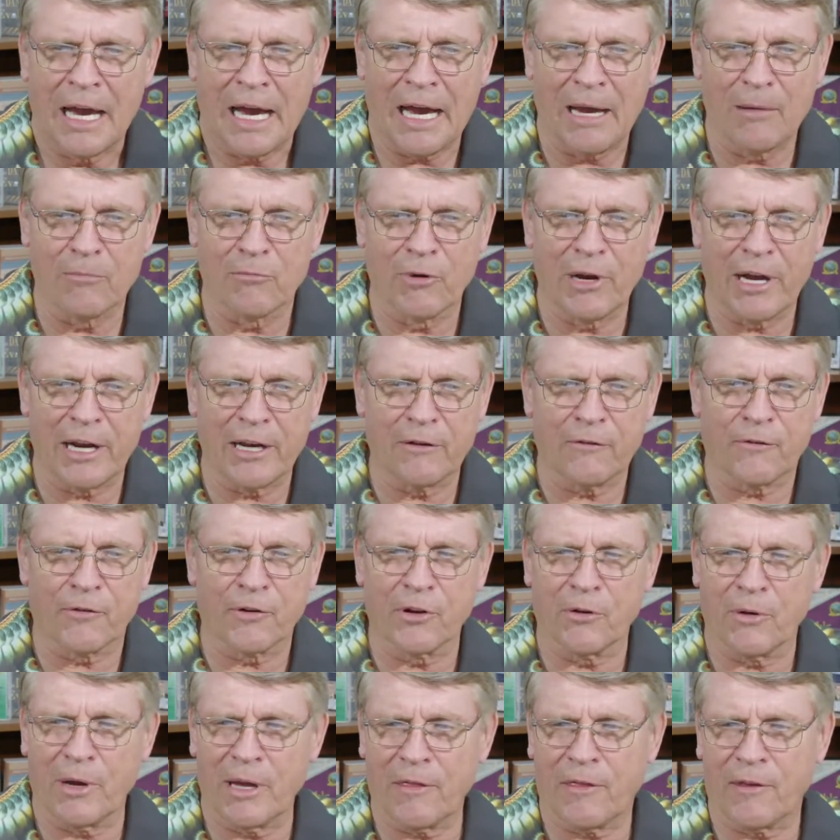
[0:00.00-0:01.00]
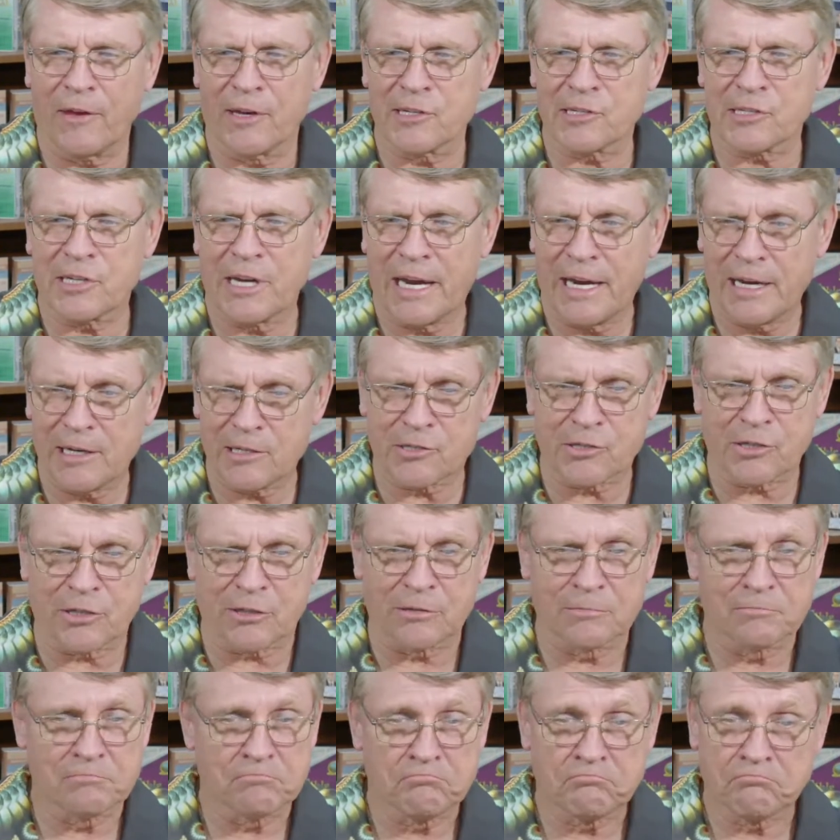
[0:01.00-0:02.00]
I'm ready for you atheists to
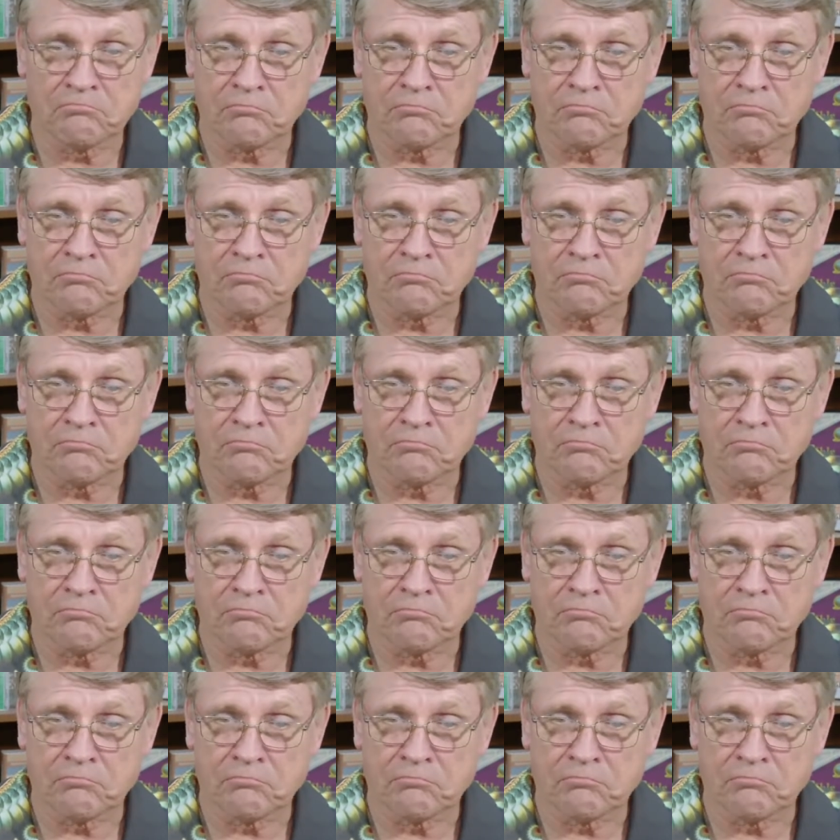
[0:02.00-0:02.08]
answer.